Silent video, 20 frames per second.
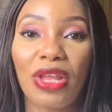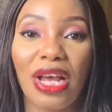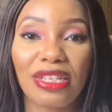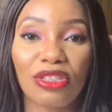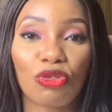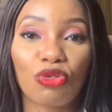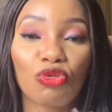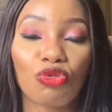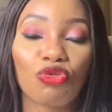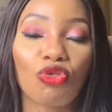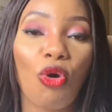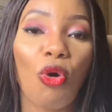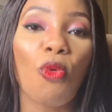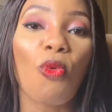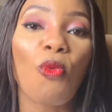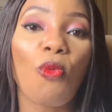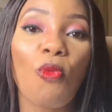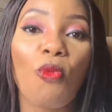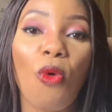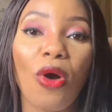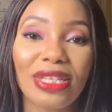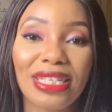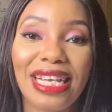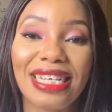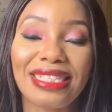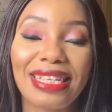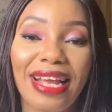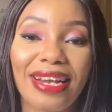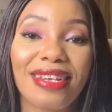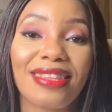that to know what
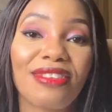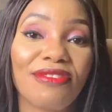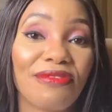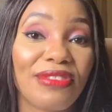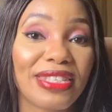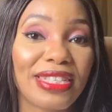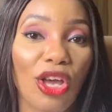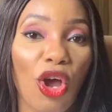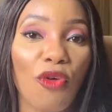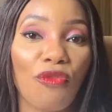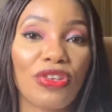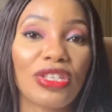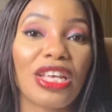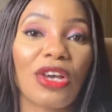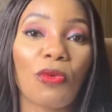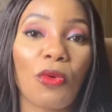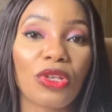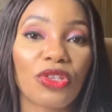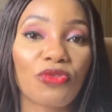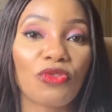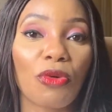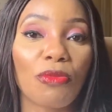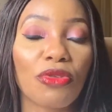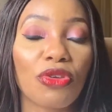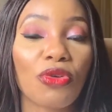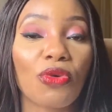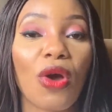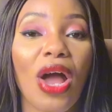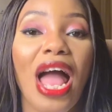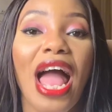exactly the visa officer wants from
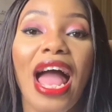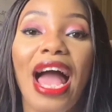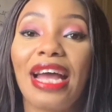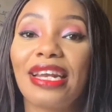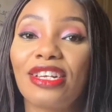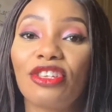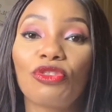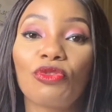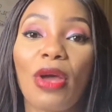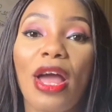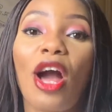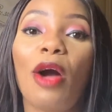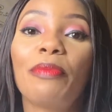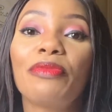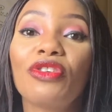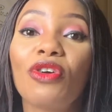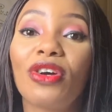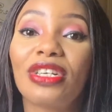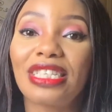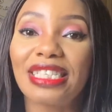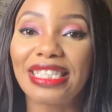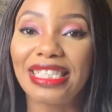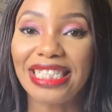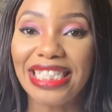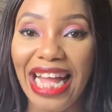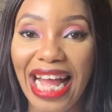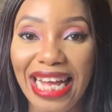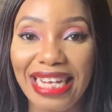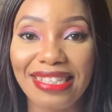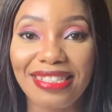you. And it will help you
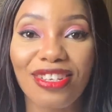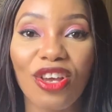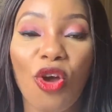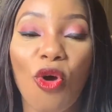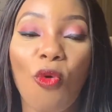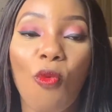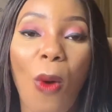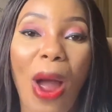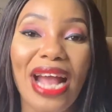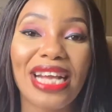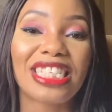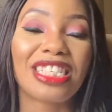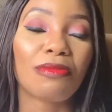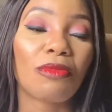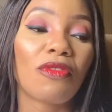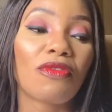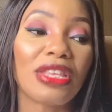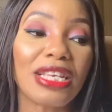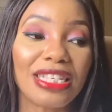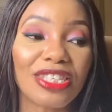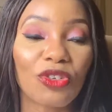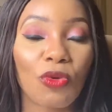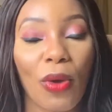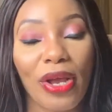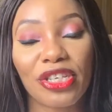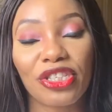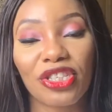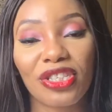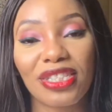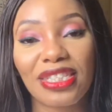understand why some of these
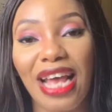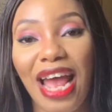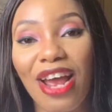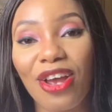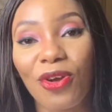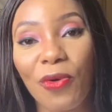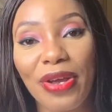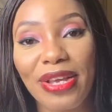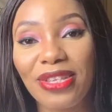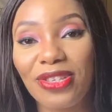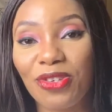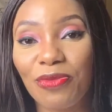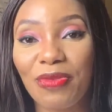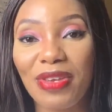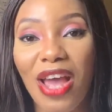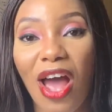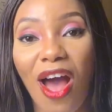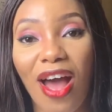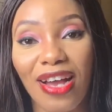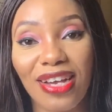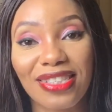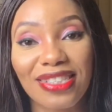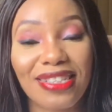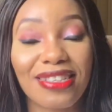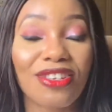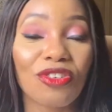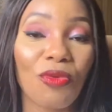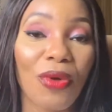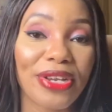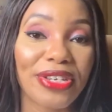questions are going to be
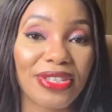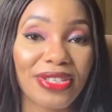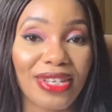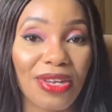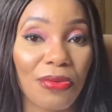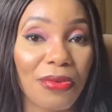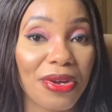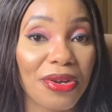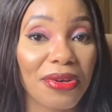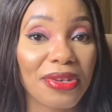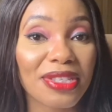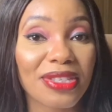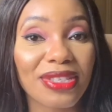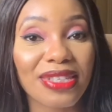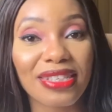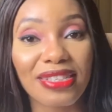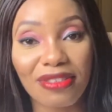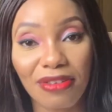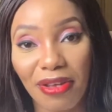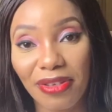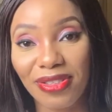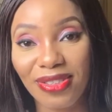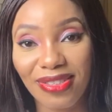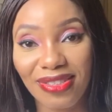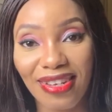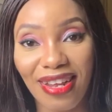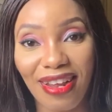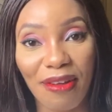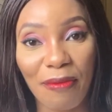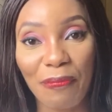asked, the questions that we're going to discuss
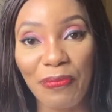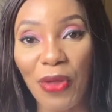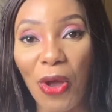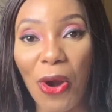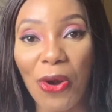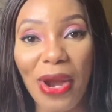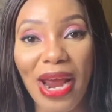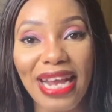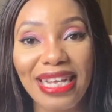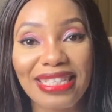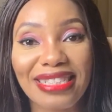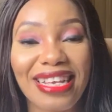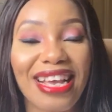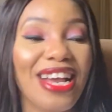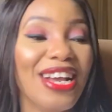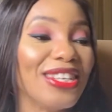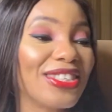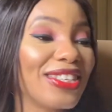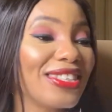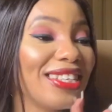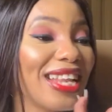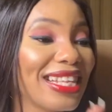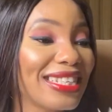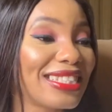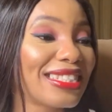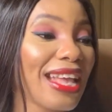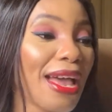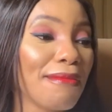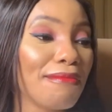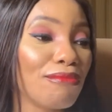today. All right, so
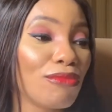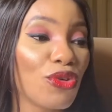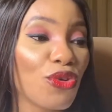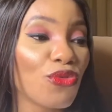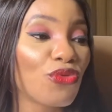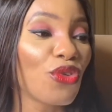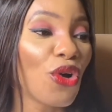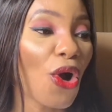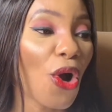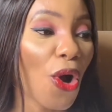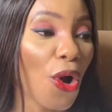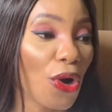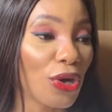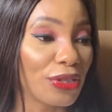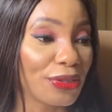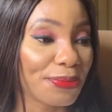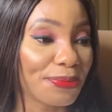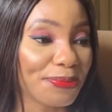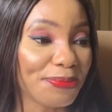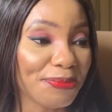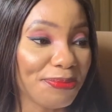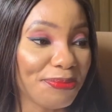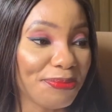let's move on.